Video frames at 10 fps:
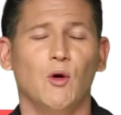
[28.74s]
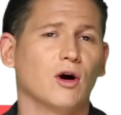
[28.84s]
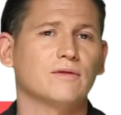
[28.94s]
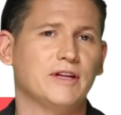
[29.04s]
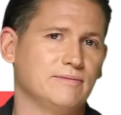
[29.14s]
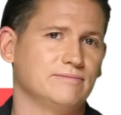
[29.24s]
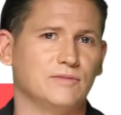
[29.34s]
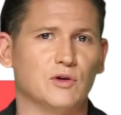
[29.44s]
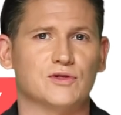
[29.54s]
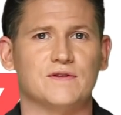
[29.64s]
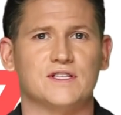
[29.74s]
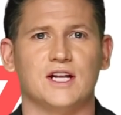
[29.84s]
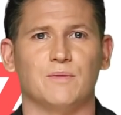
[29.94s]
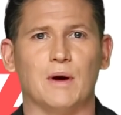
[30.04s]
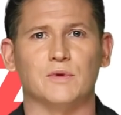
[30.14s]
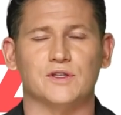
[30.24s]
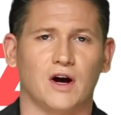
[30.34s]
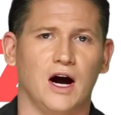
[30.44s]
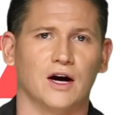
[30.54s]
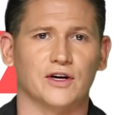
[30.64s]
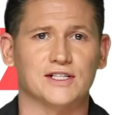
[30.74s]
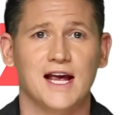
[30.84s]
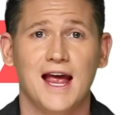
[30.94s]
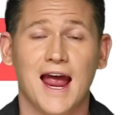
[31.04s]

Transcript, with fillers: more than most of the sitting members of Congress.